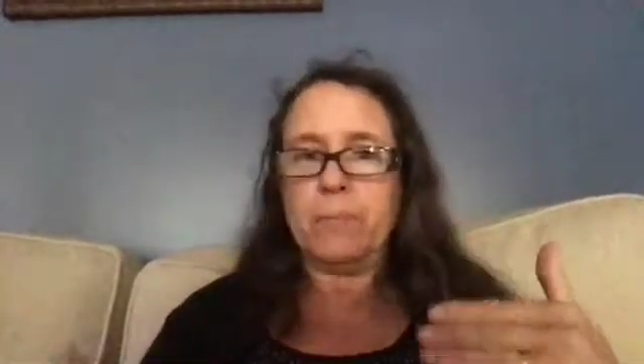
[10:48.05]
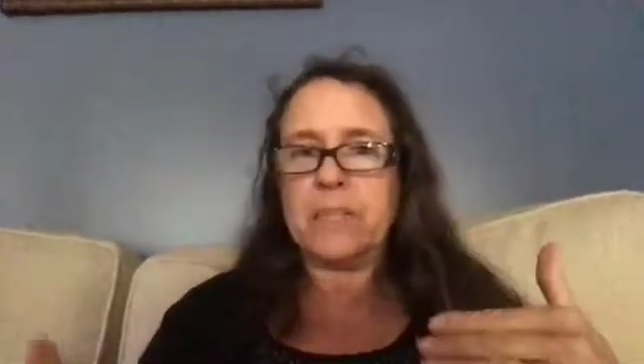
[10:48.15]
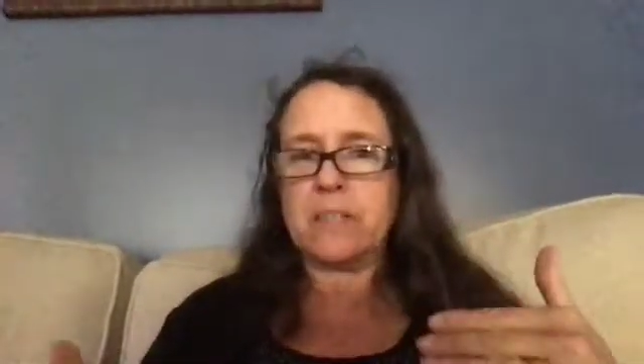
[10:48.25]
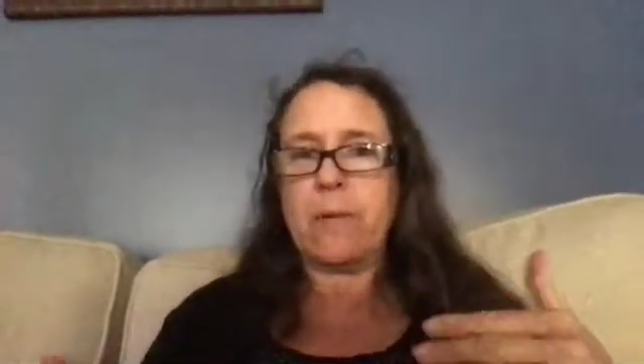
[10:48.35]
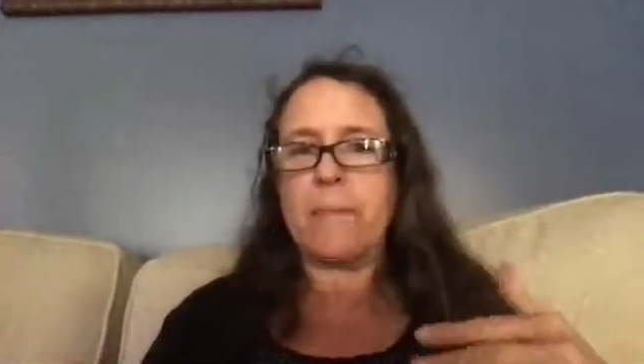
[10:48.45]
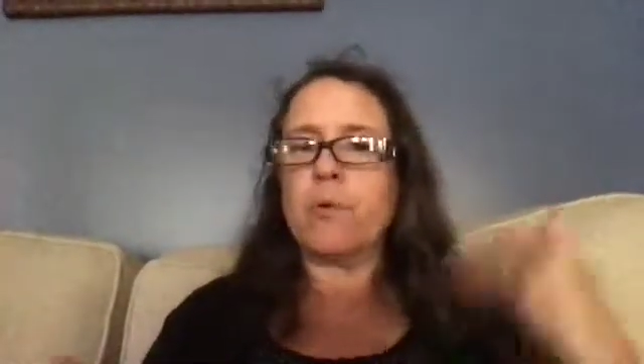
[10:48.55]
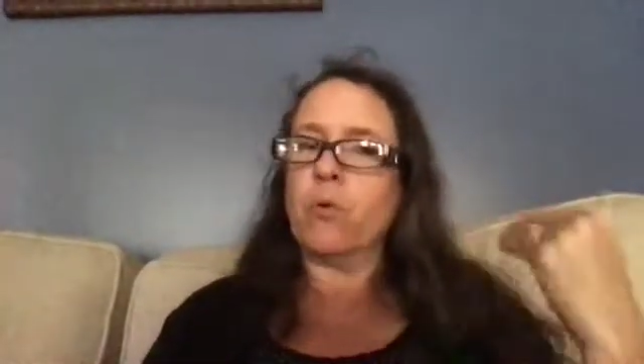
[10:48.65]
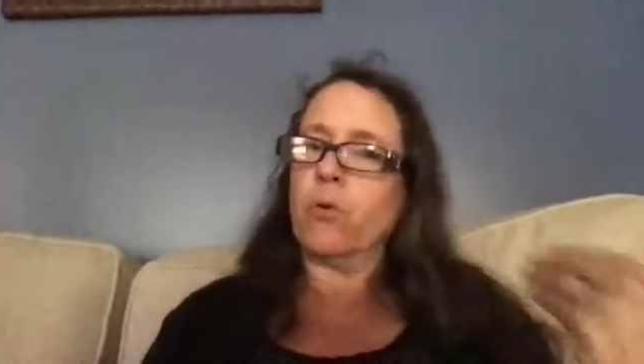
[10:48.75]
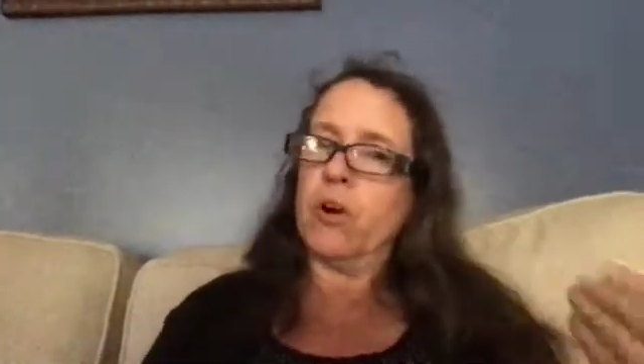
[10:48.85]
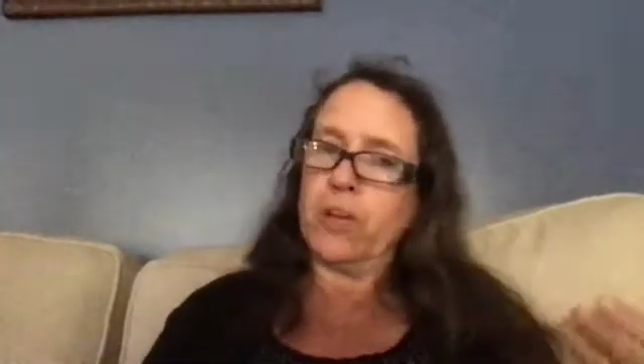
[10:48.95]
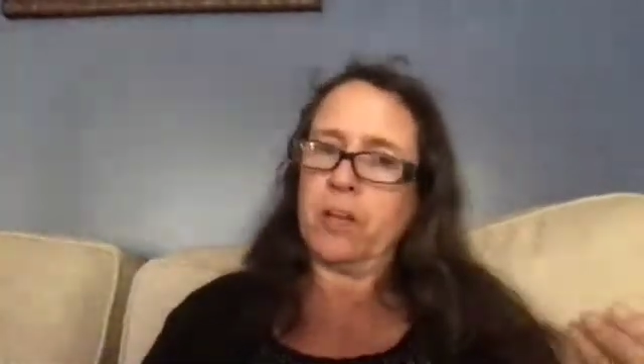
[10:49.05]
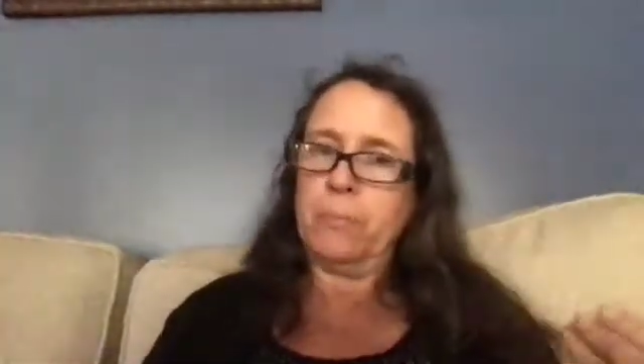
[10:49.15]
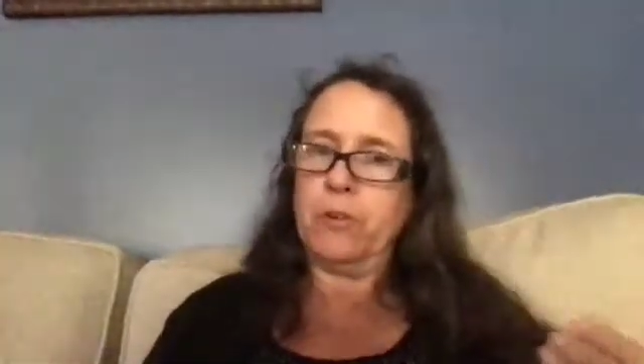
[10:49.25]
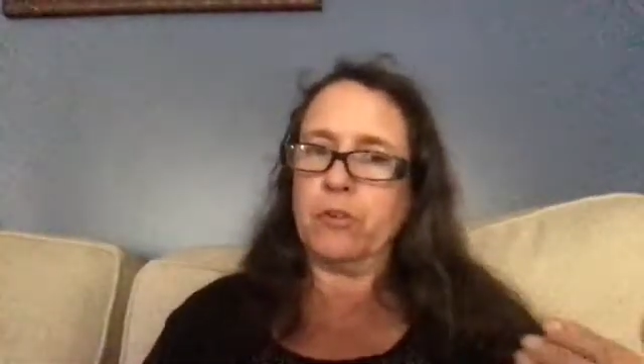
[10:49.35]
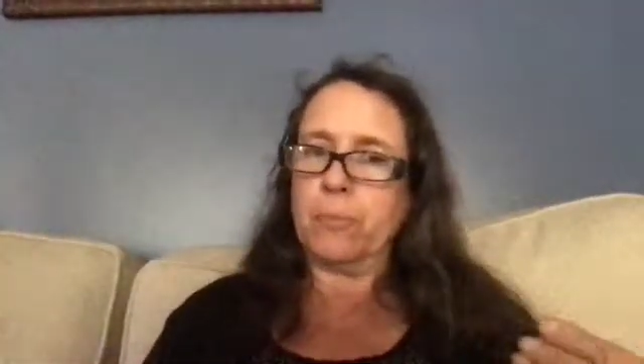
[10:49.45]
piece of paper or on a
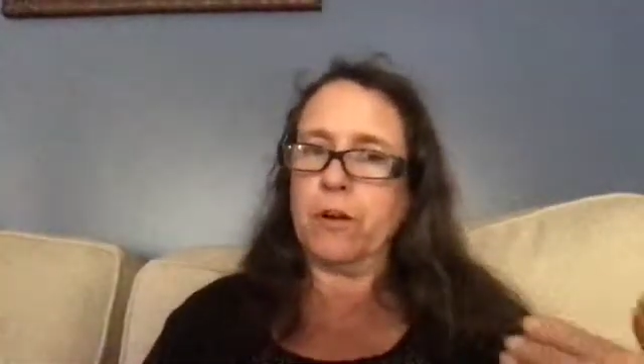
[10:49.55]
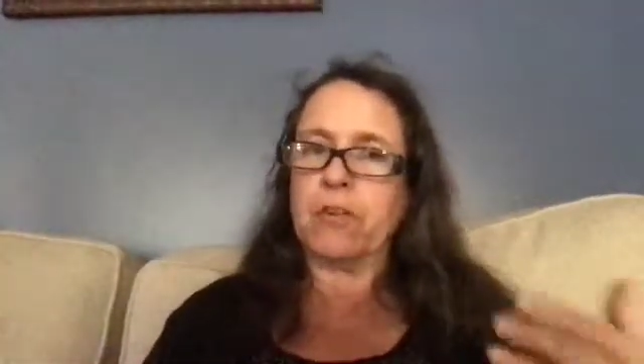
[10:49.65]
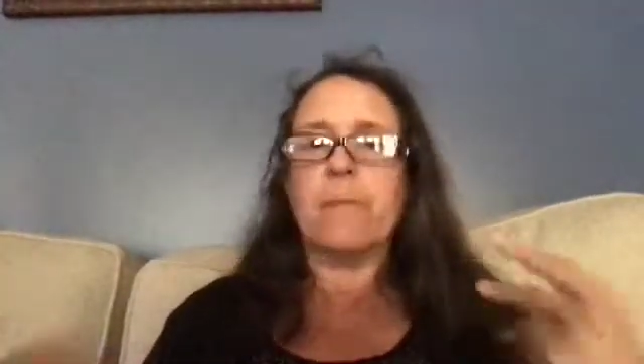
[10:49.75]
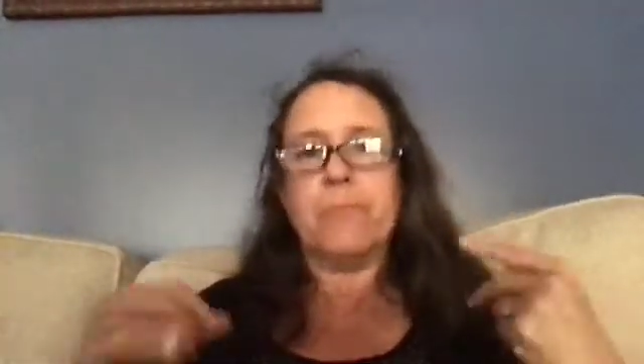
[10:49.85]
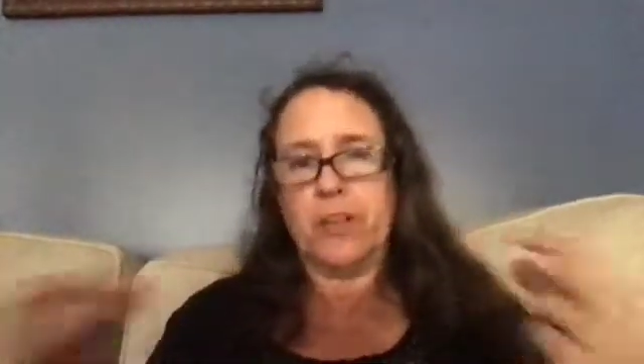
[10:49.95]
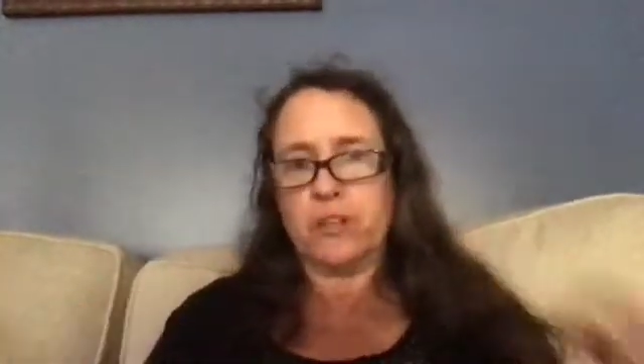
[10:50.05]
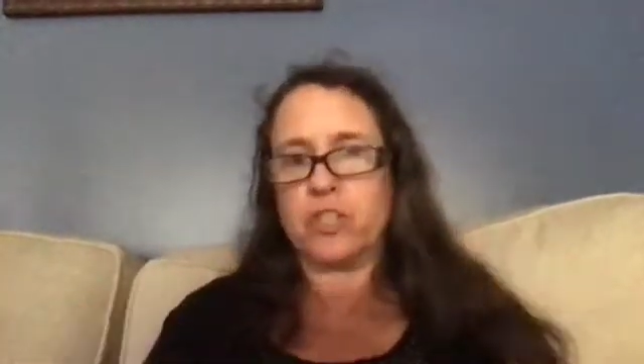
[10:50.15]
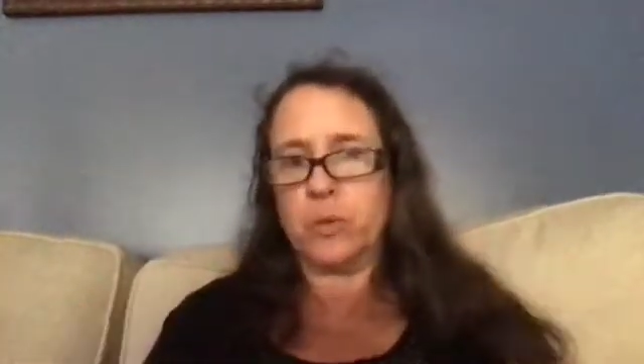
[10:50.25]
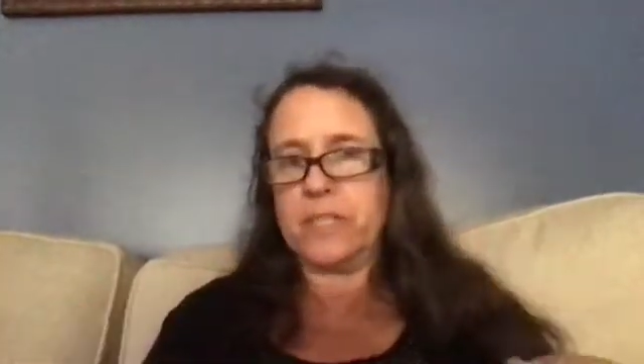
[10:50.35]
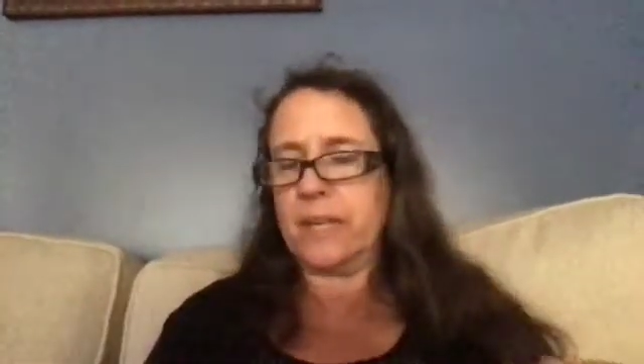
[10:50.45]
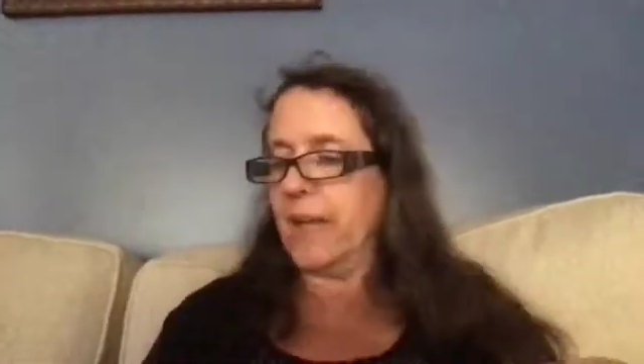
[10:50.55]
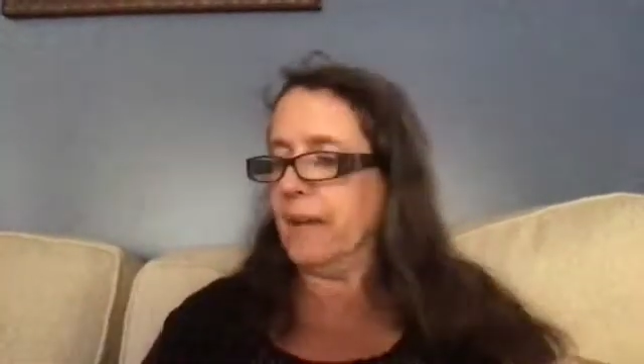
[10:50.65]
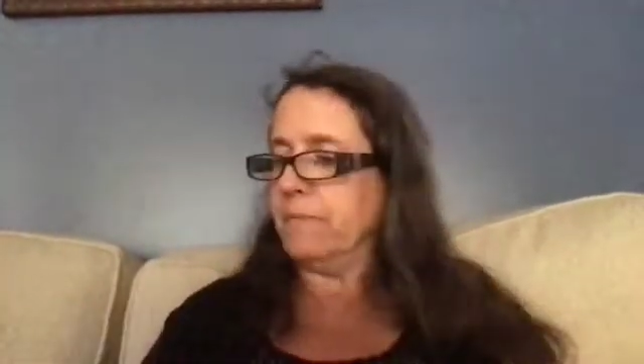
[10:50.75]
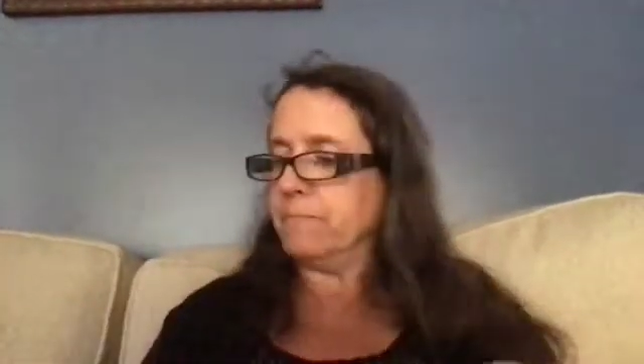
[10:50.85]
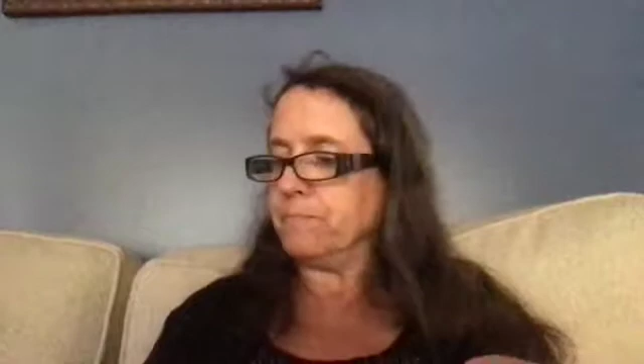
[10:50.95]
computer program, their choice again.